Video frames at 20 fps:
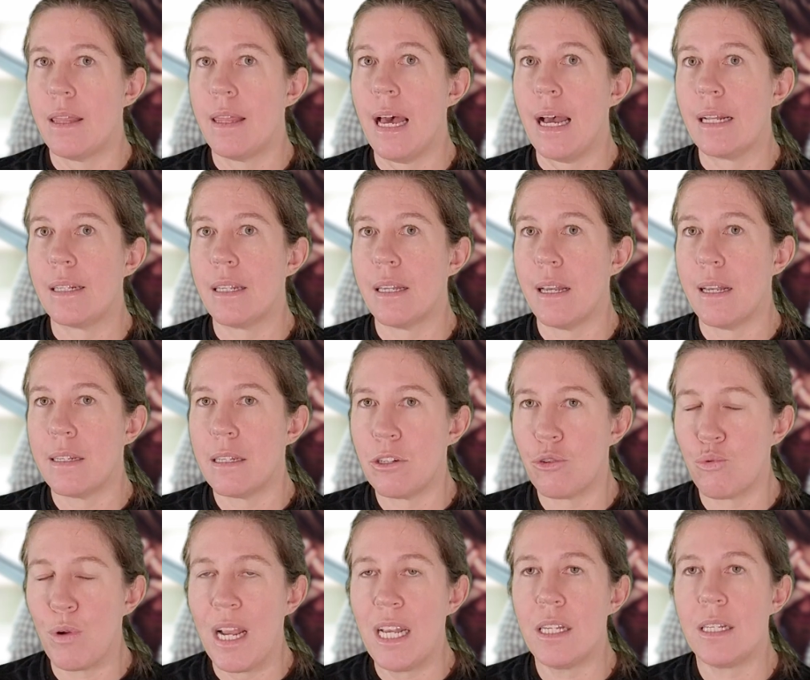that
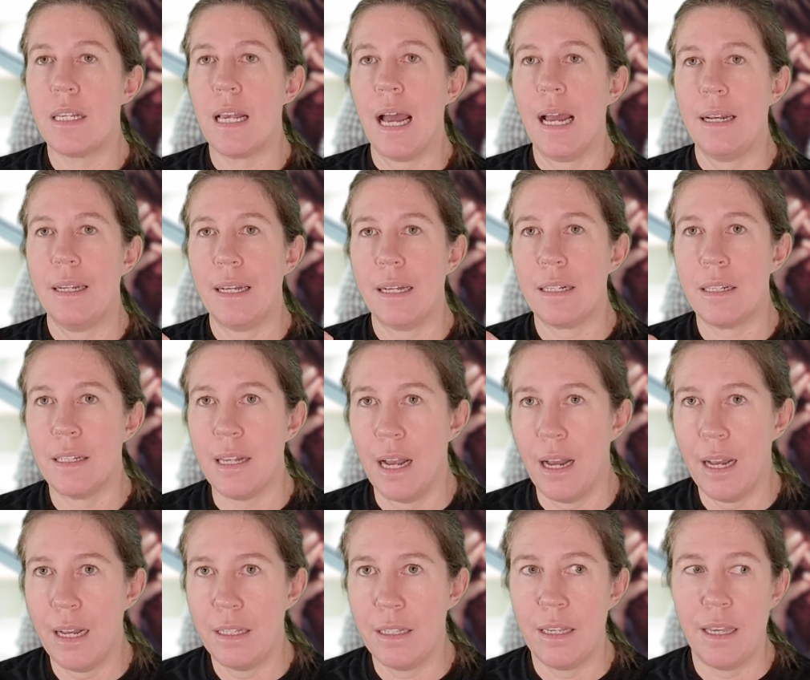stress and
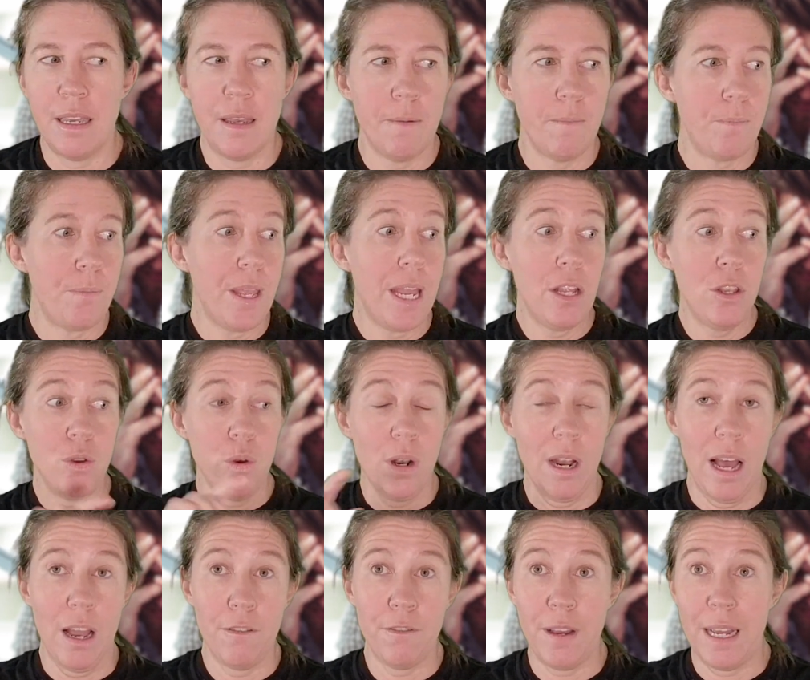anxiety in your
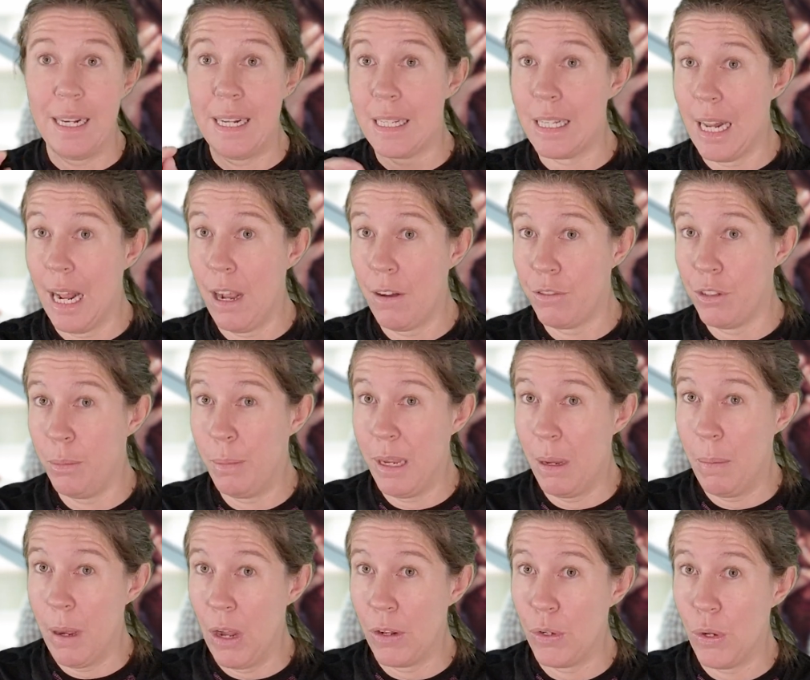life, it doesn't have to be
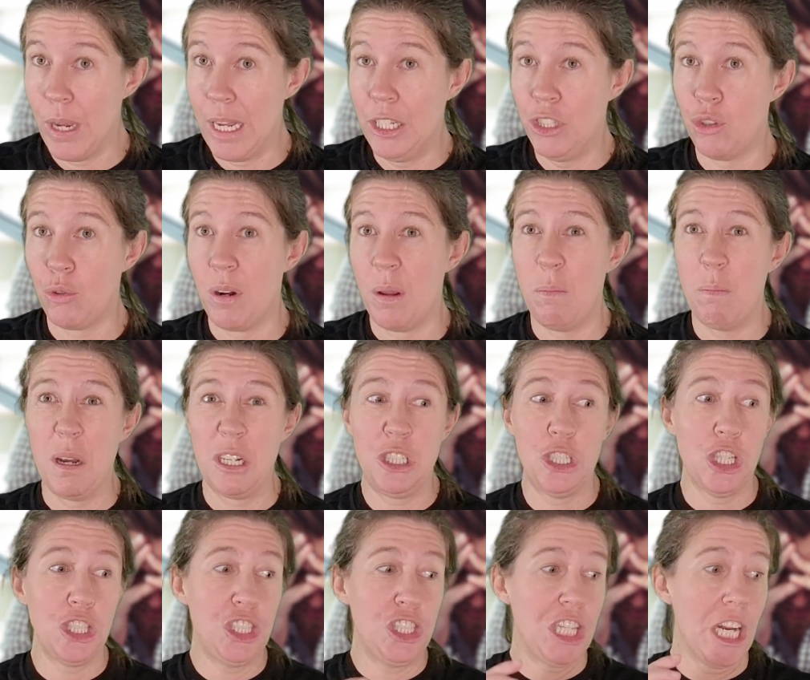about your injury, but
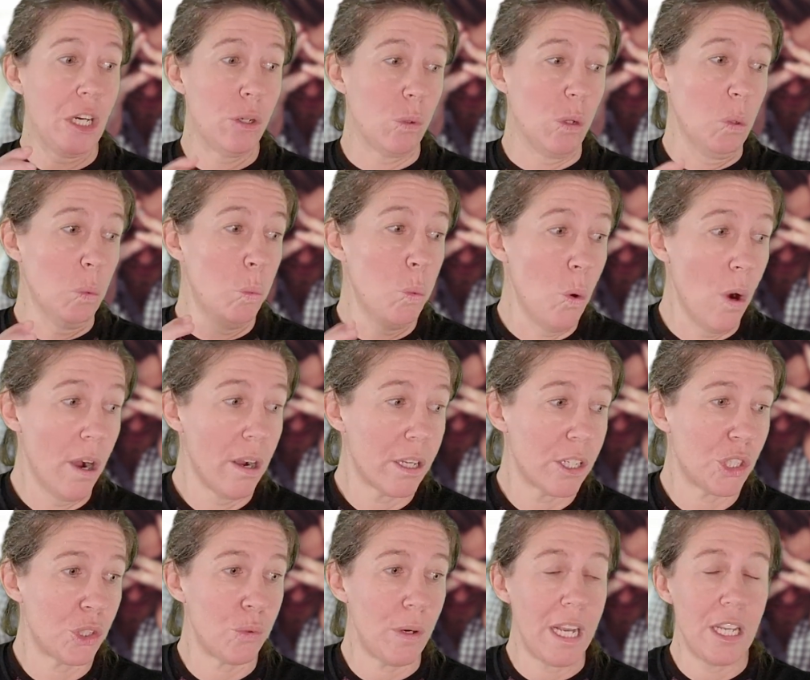just general work
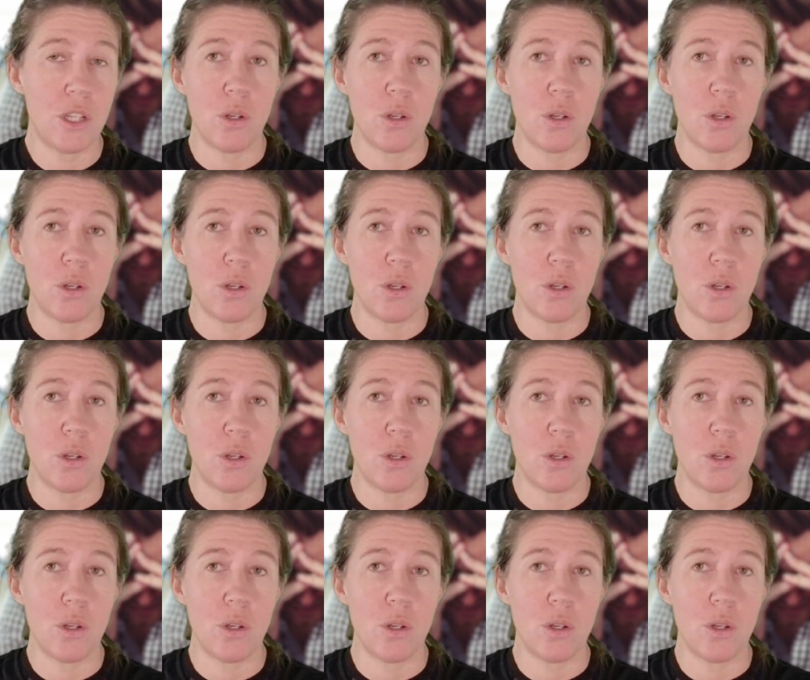stress